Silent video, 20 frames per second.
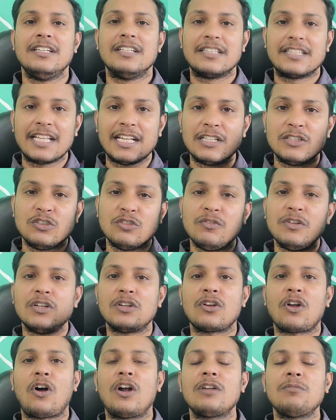then you will
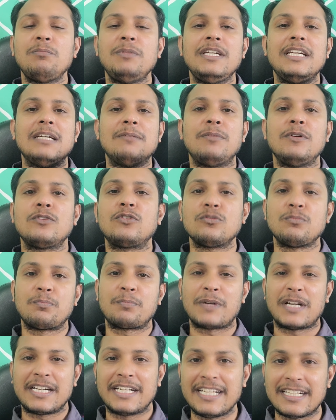not be able to
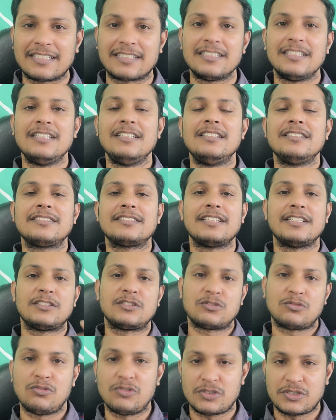predict
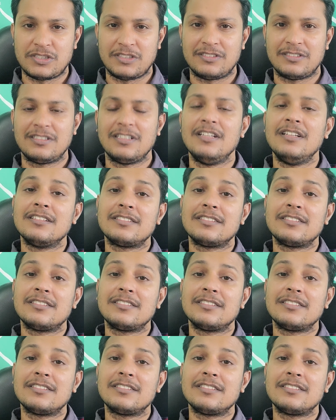such questions.